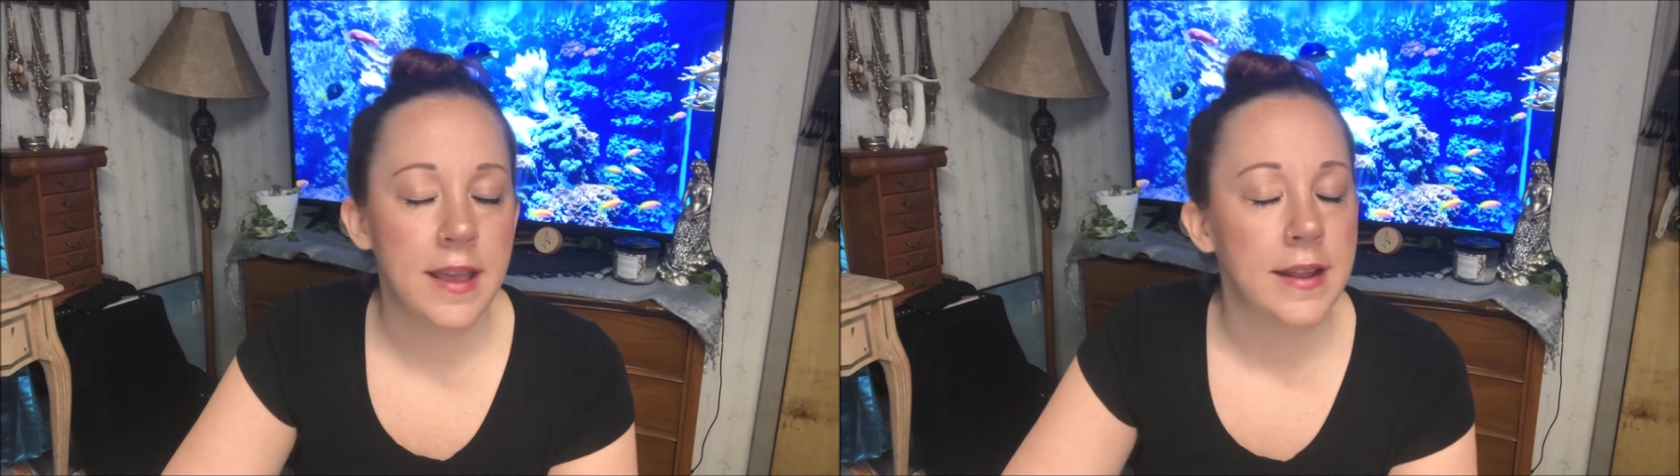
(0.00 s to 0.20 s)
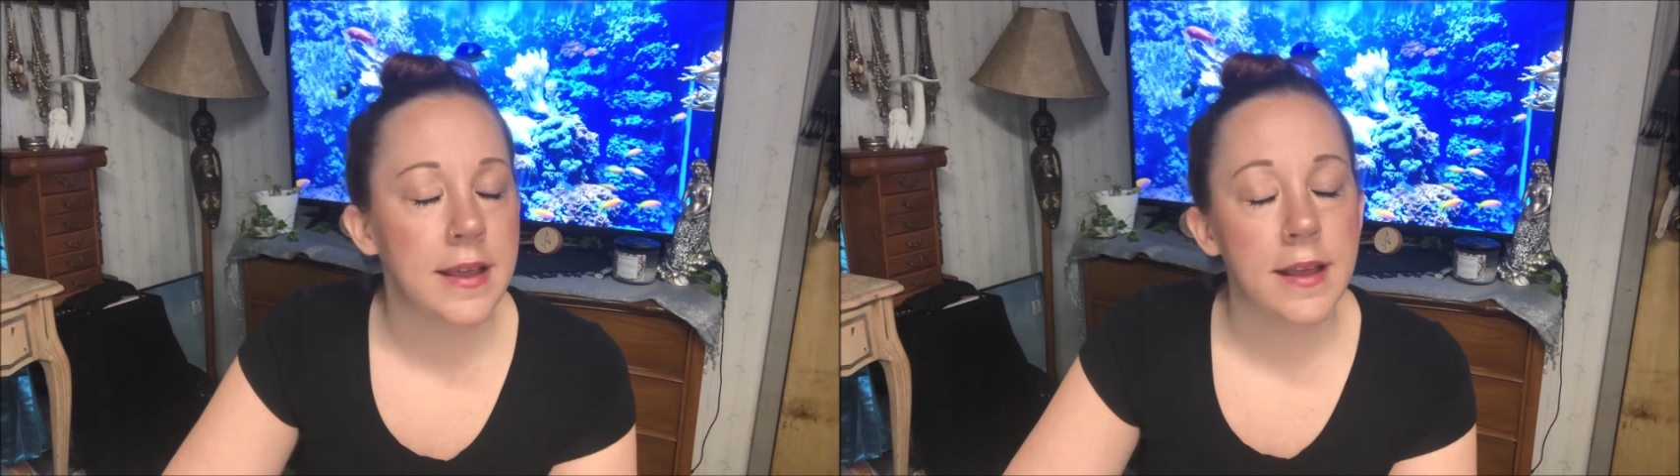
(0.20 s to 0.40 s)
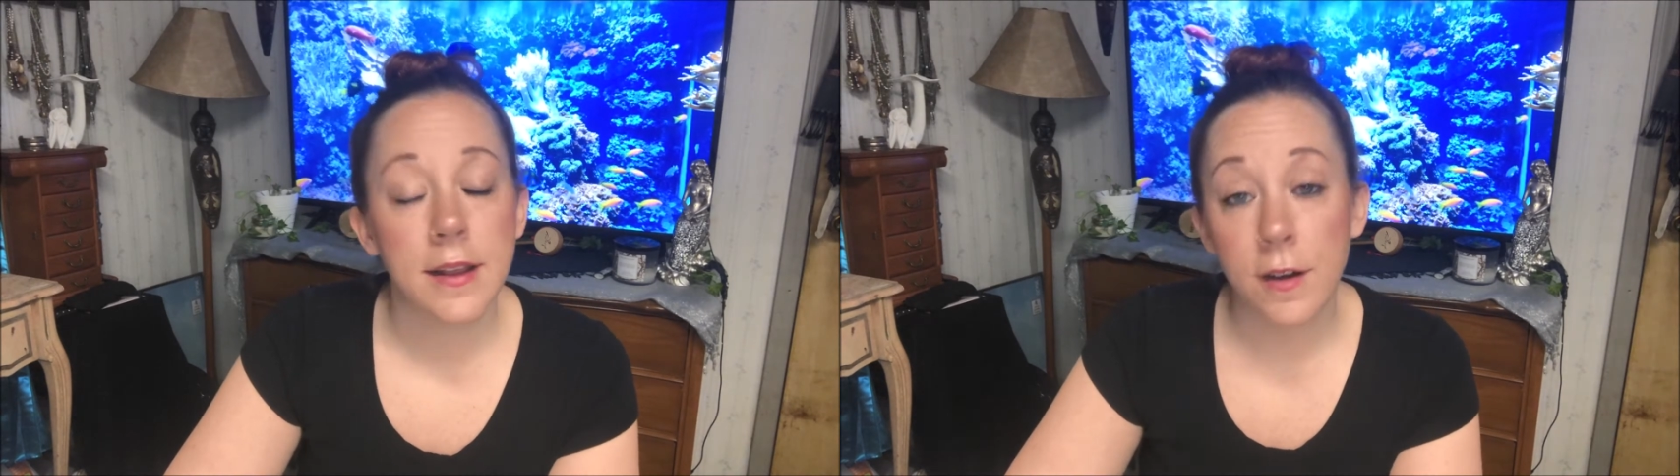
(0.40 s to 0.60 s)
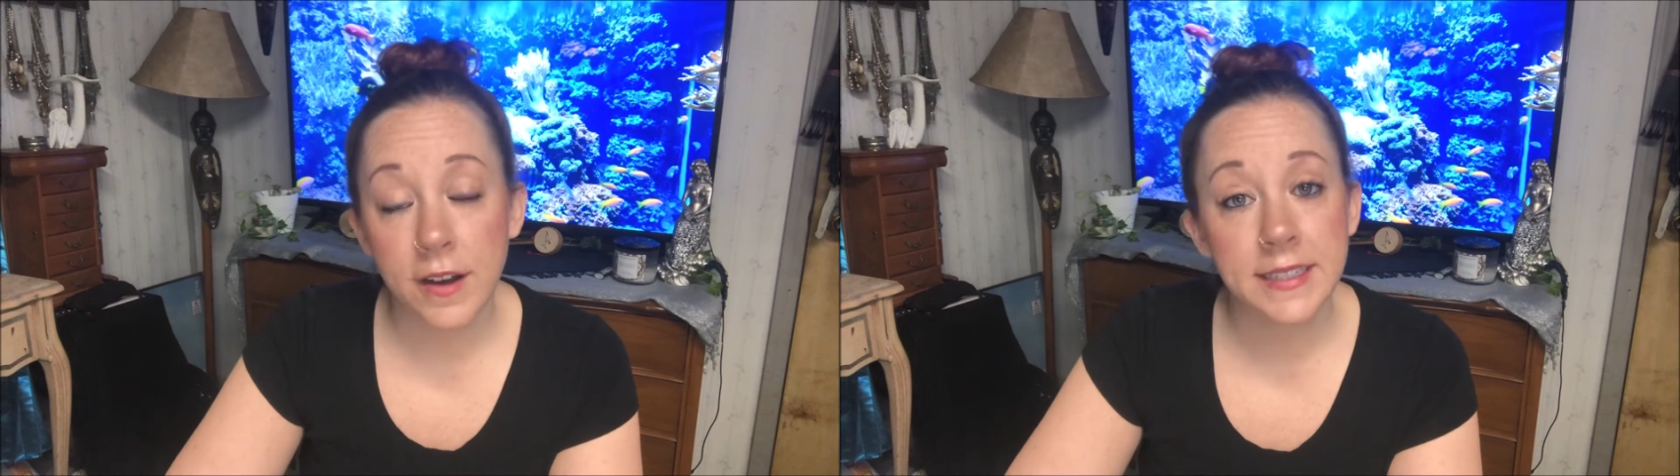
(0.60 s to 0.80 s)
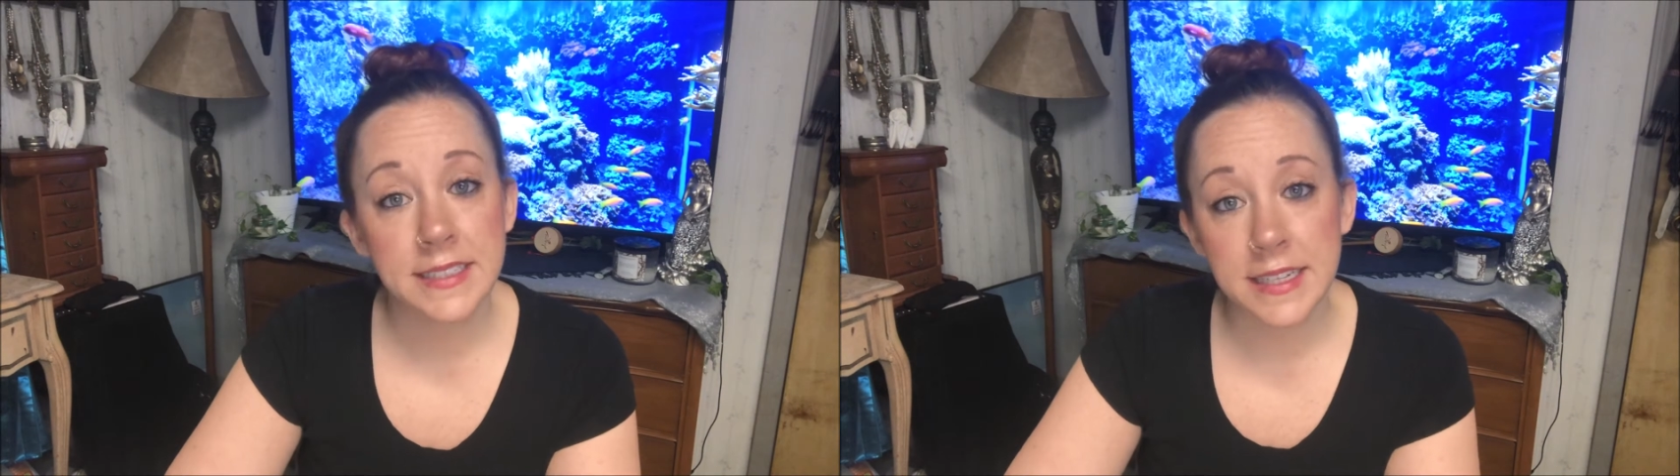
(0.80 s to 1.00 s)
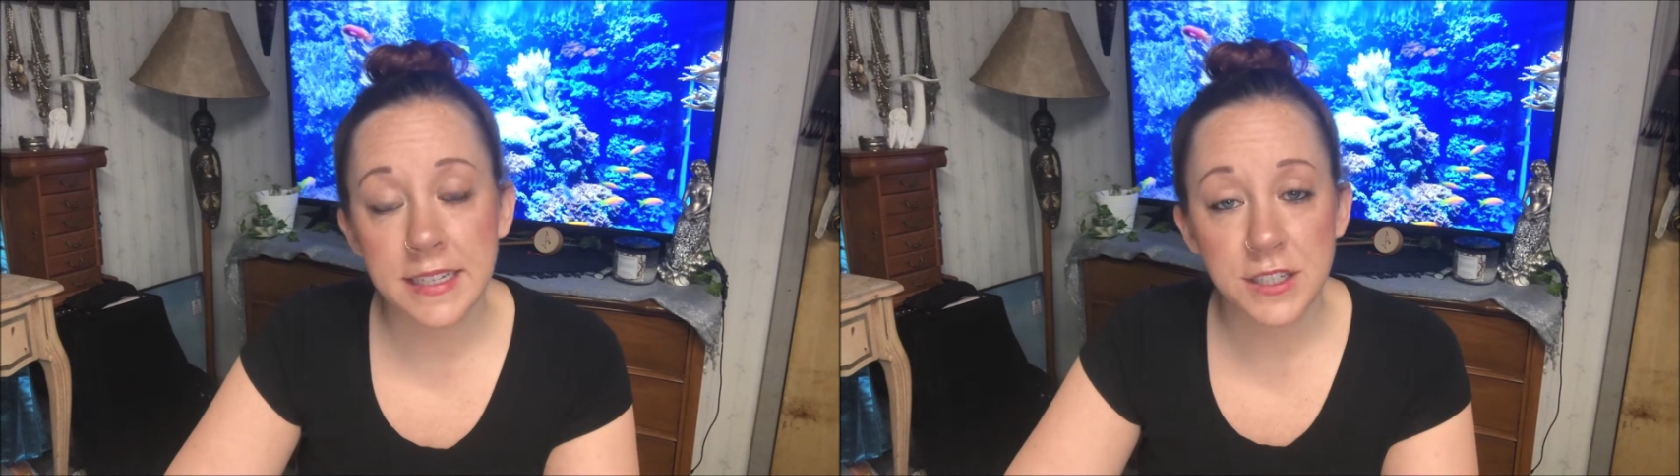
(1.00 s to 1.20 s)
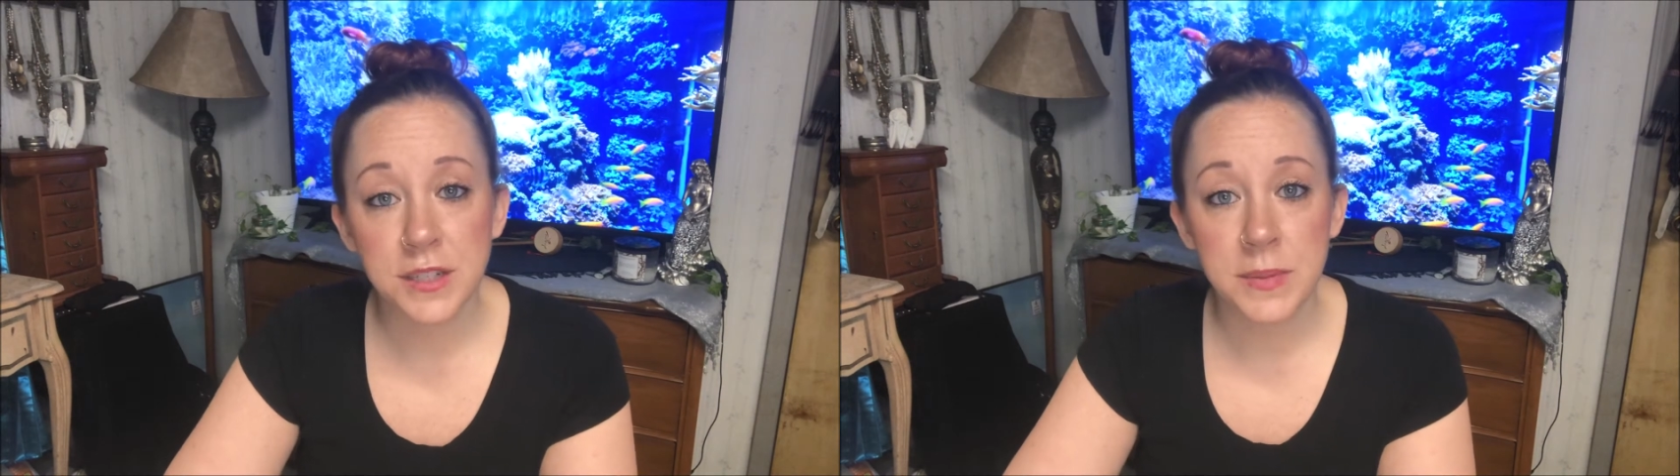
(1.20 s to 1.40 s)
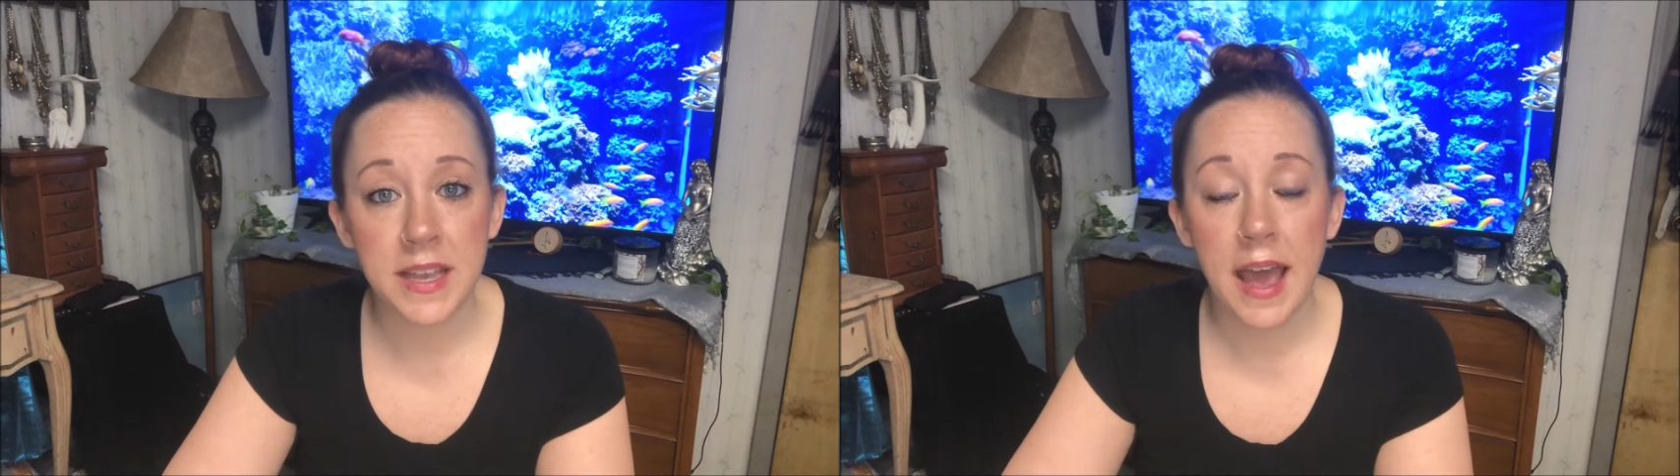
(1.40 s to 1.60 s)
and honestly it took me